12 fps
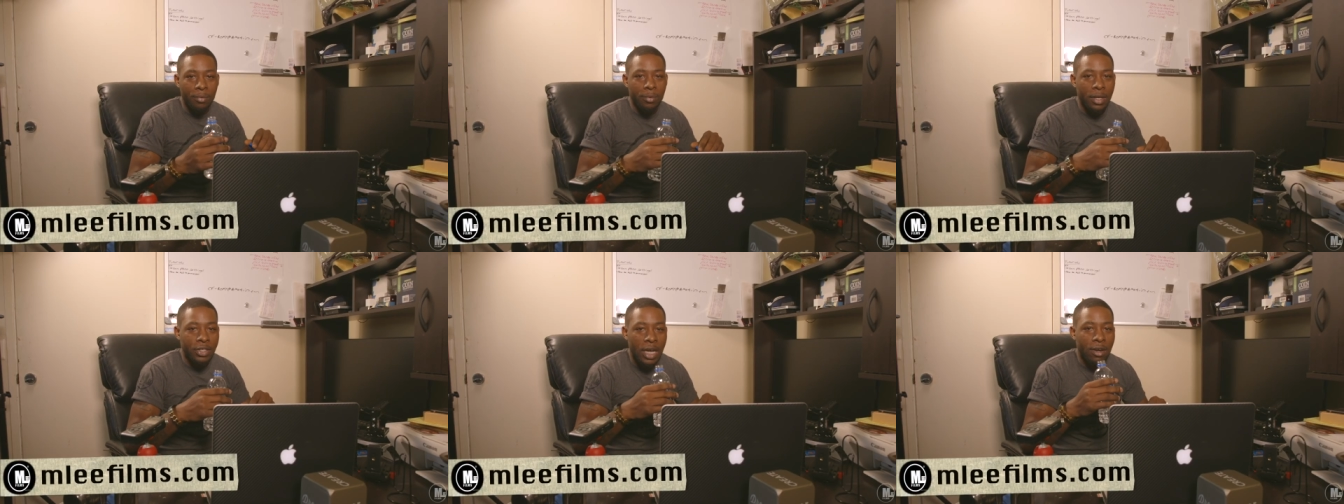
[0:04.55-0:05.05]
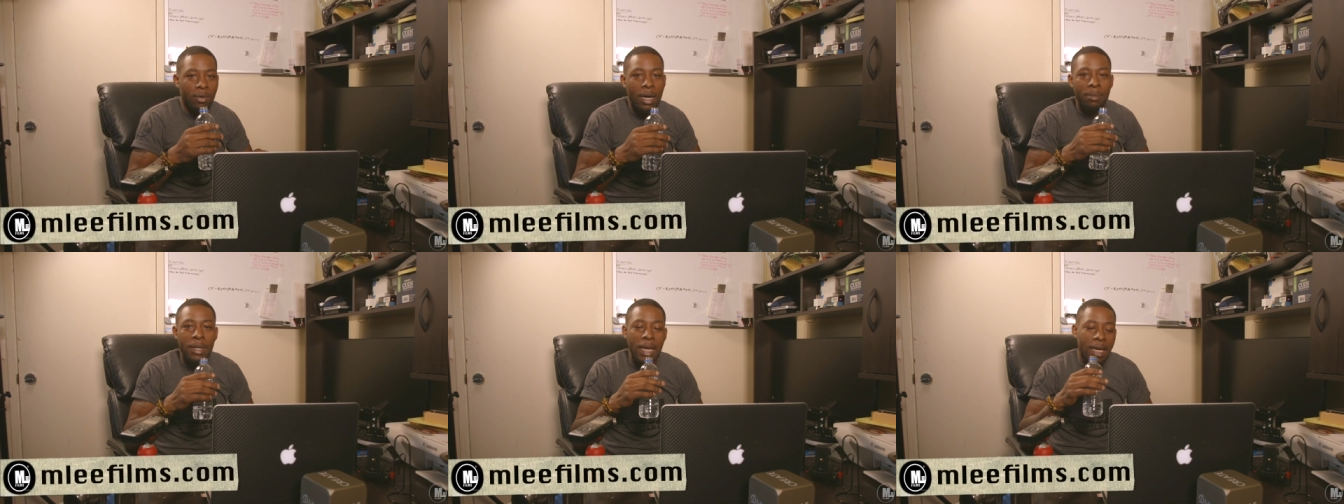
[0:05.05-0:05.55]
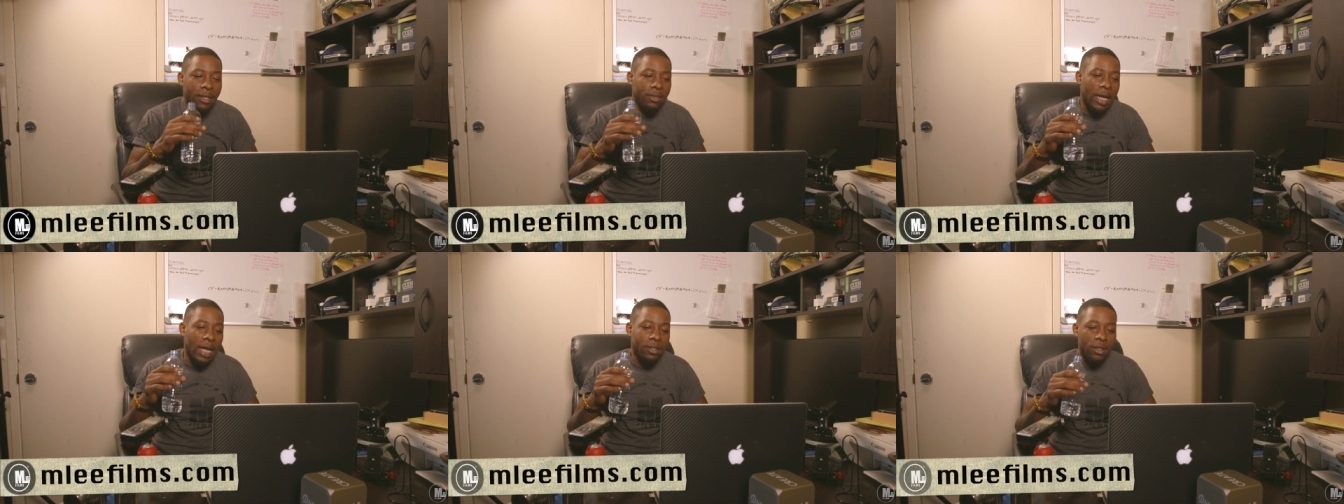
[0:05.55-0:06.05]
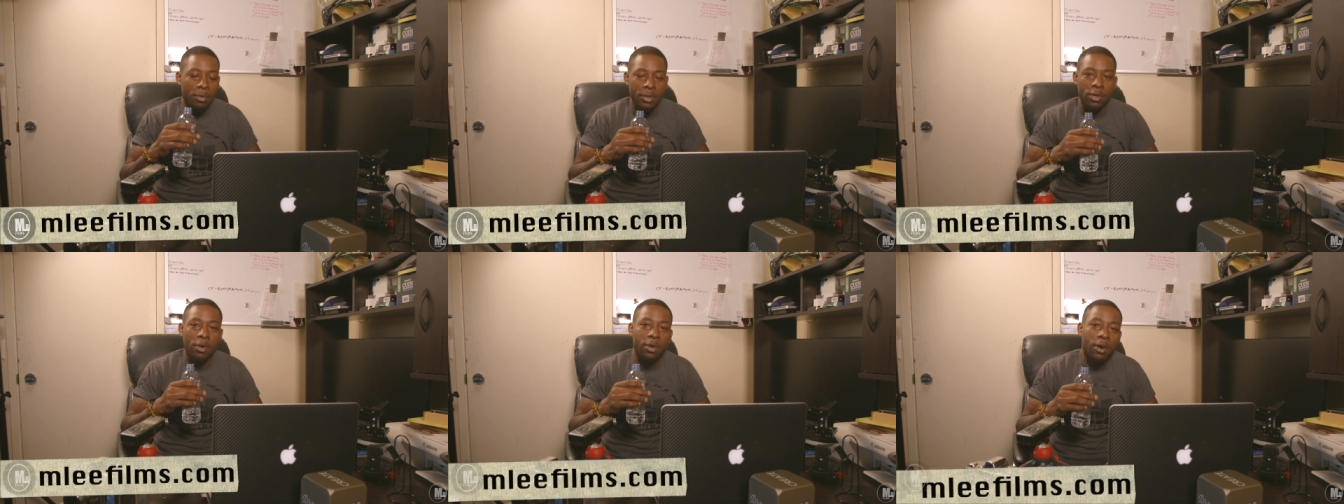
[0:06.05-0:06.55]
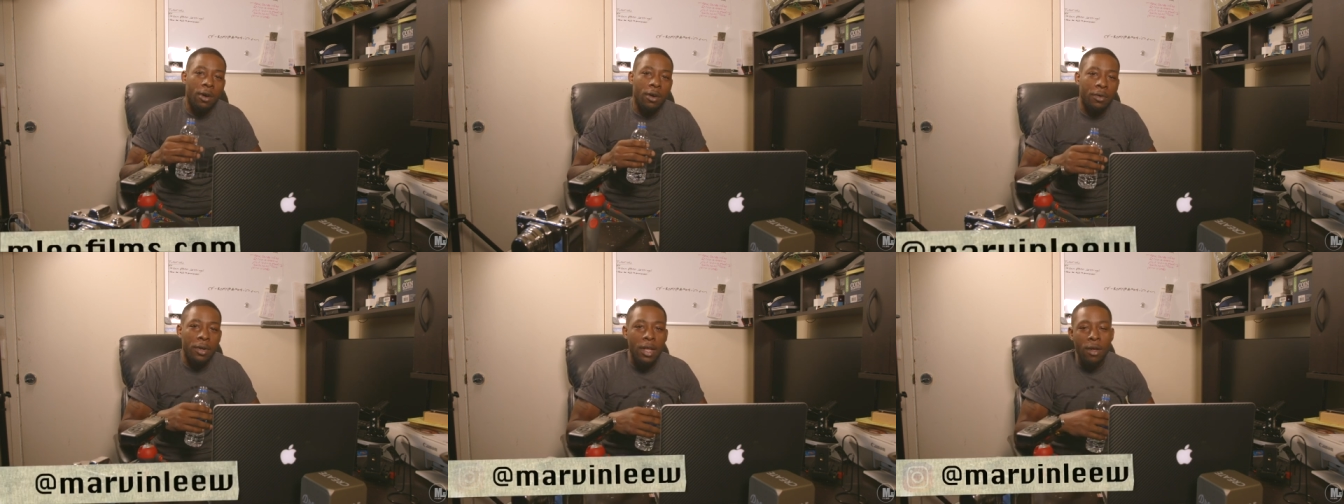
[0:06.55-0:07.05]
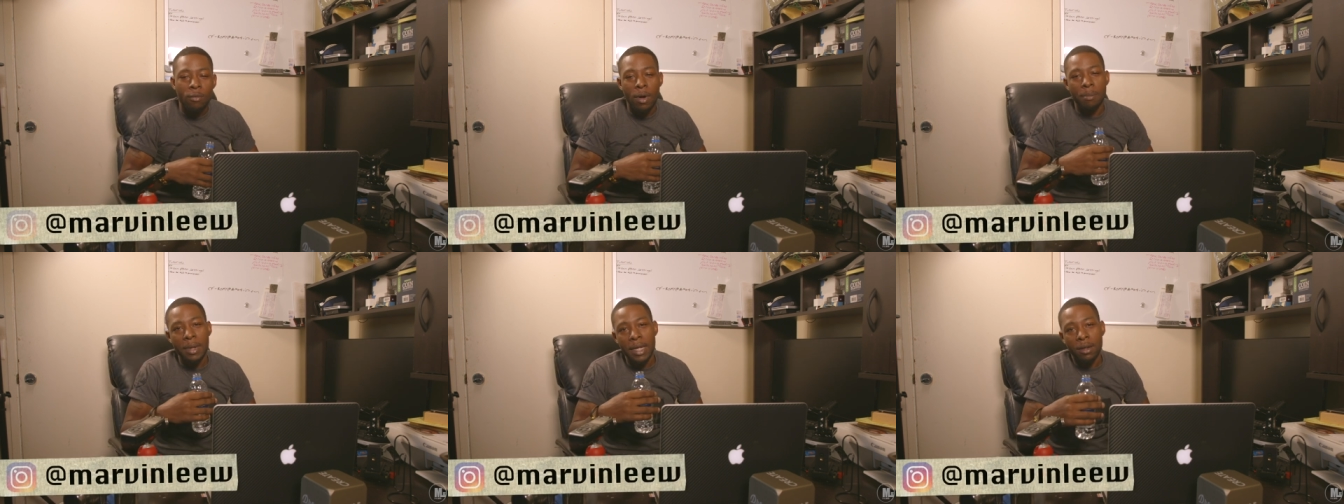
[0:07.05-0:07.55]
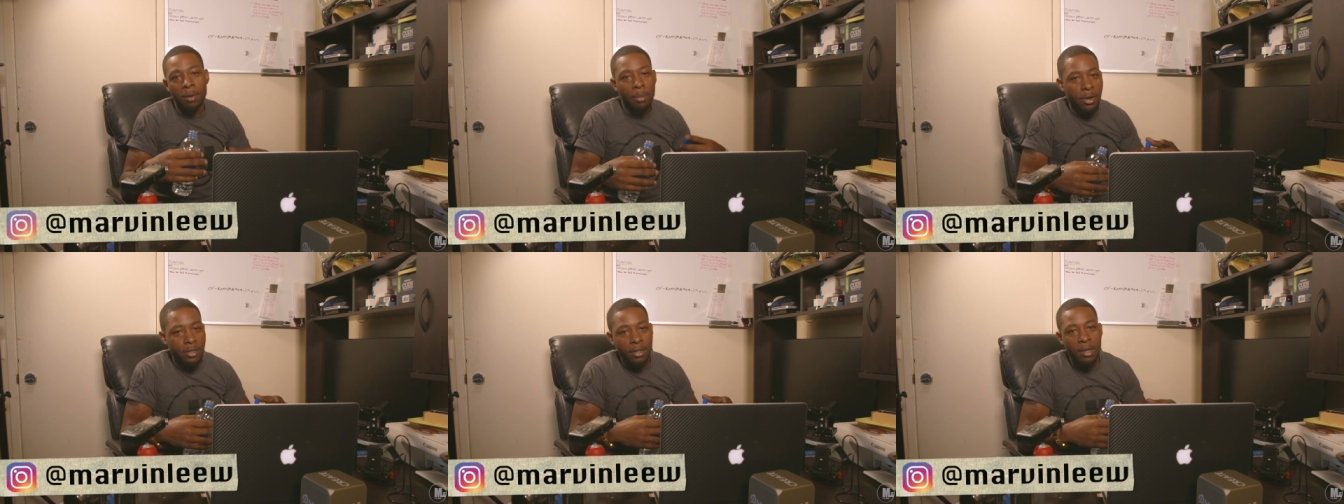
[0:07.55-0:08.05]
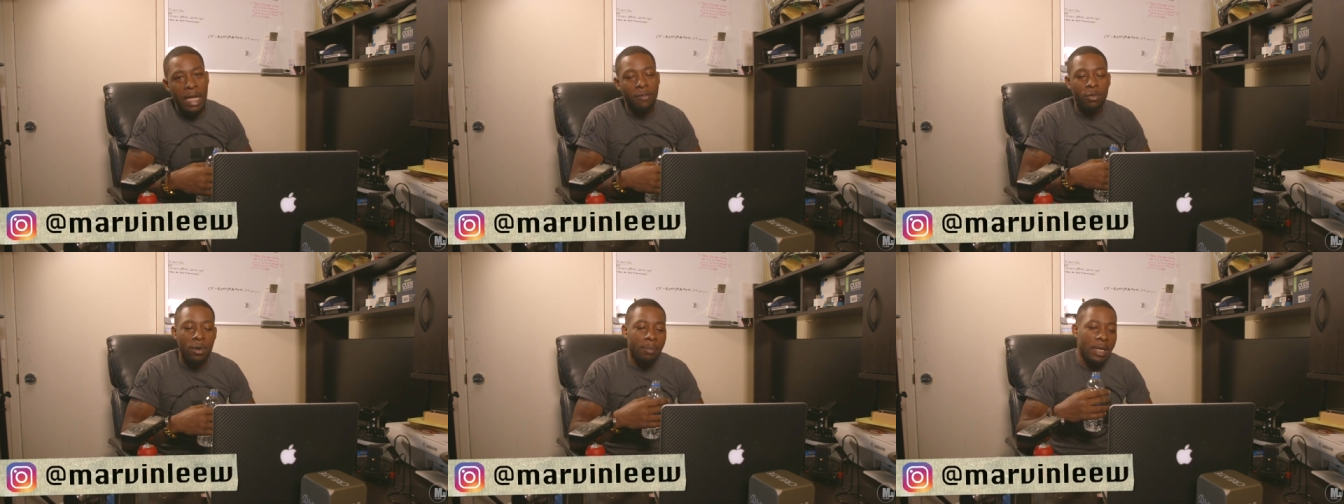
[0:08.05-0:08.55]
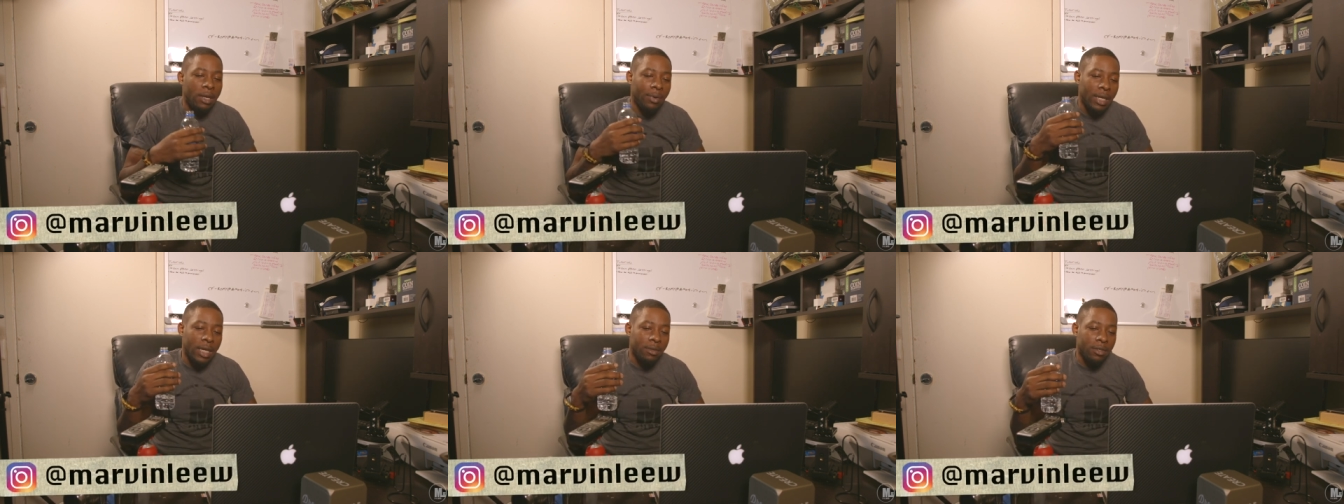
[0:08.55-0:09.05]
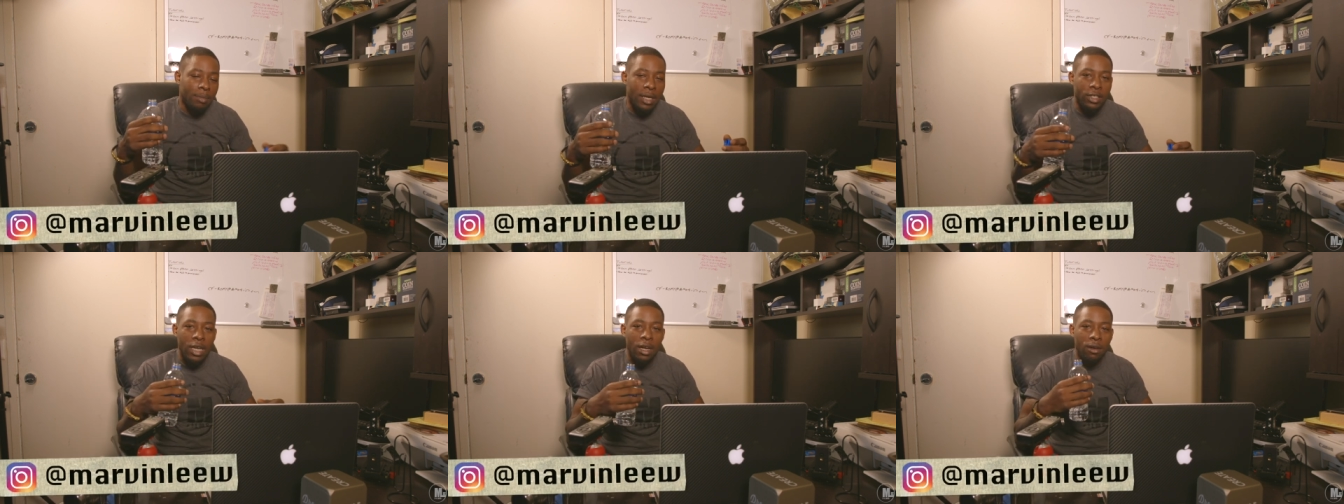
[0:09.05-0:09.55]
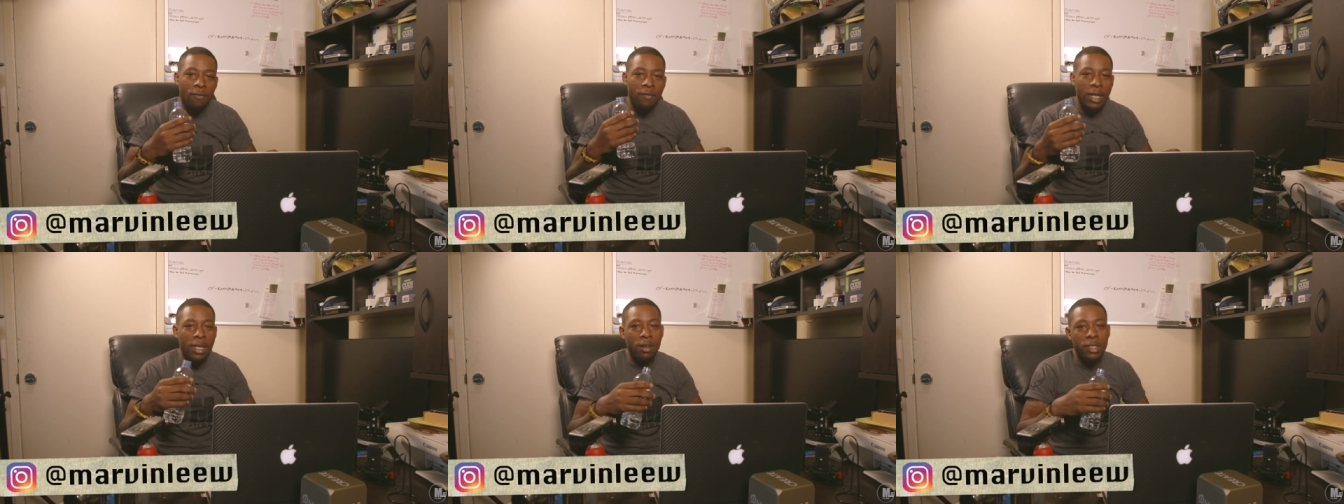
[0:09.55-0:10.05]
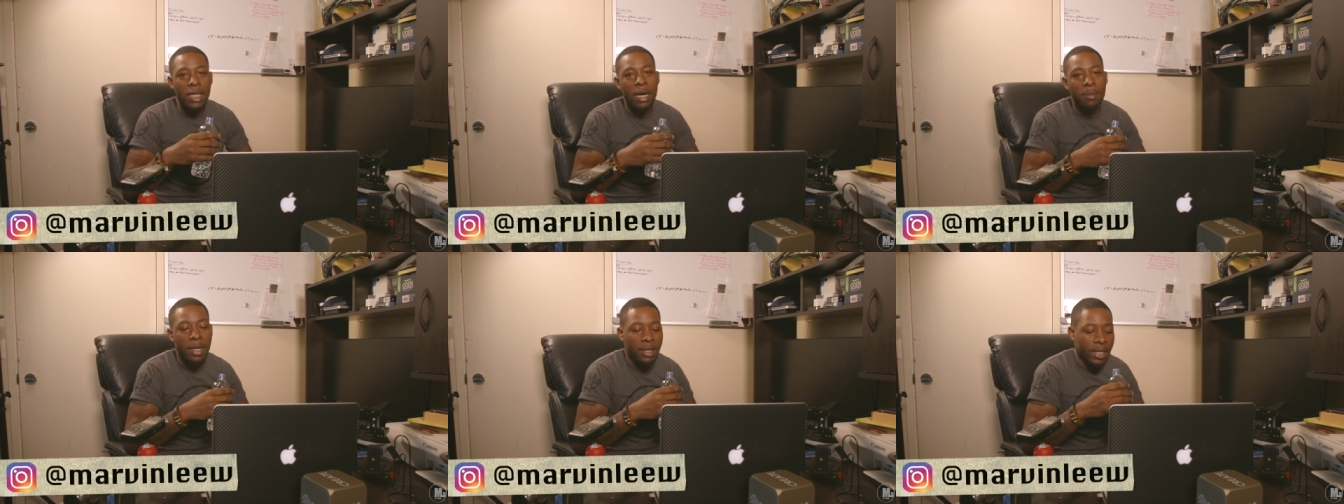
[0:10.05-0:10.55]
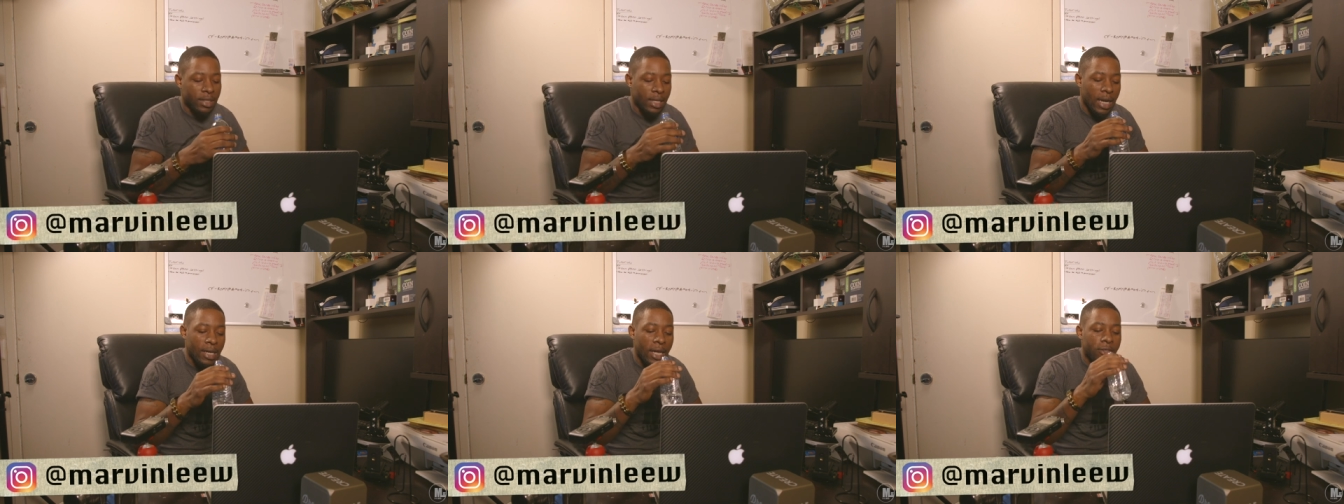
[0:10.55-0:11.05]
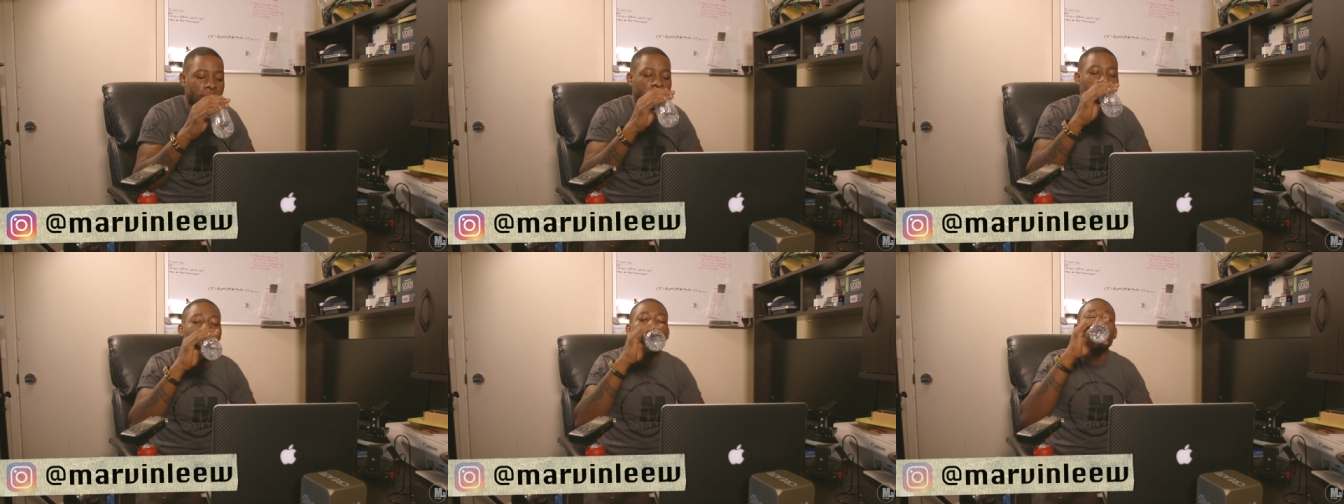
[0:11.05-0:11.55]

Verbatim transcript: uh, a channel update, letting you guys know what's going on with me on a personal level, or me when it comes to my channel, videos coming, and things of that nature.